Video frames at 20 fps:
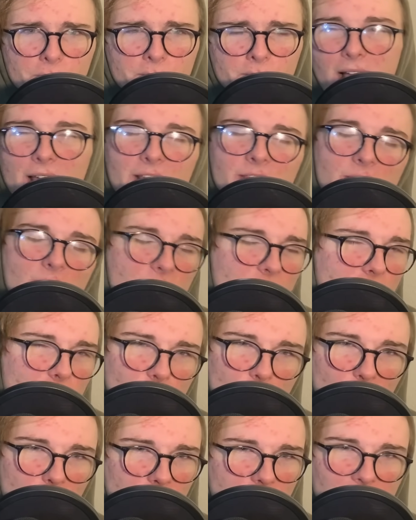I think they
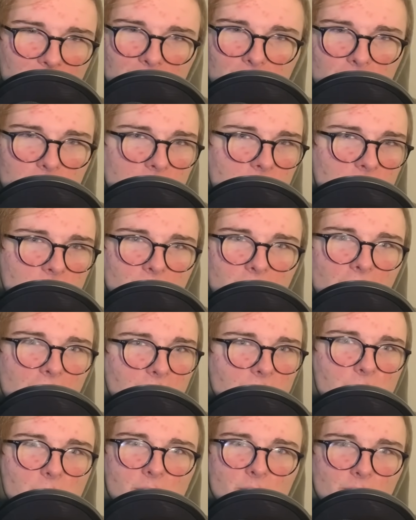really gave it its
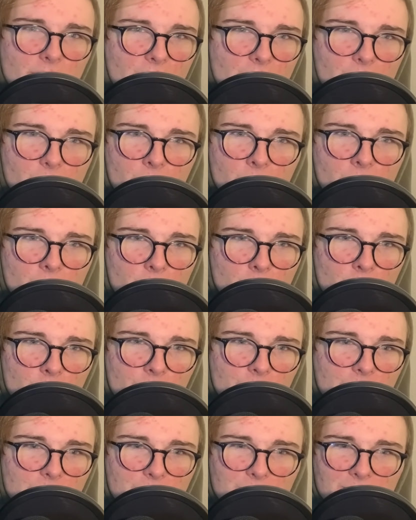last bit of breath with the
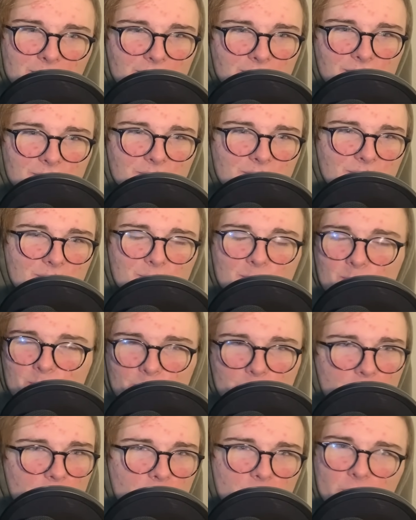movie because
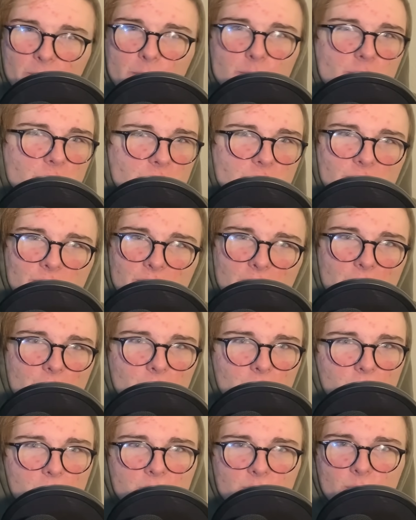Future just didn't
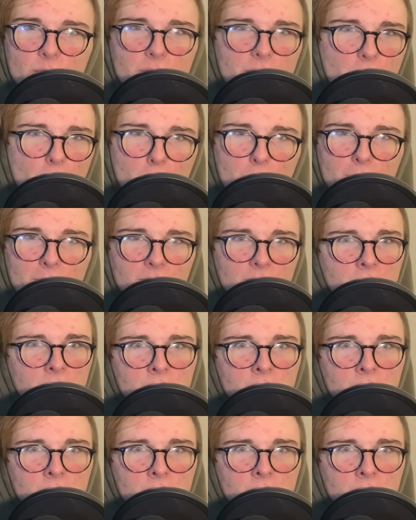really do it for me.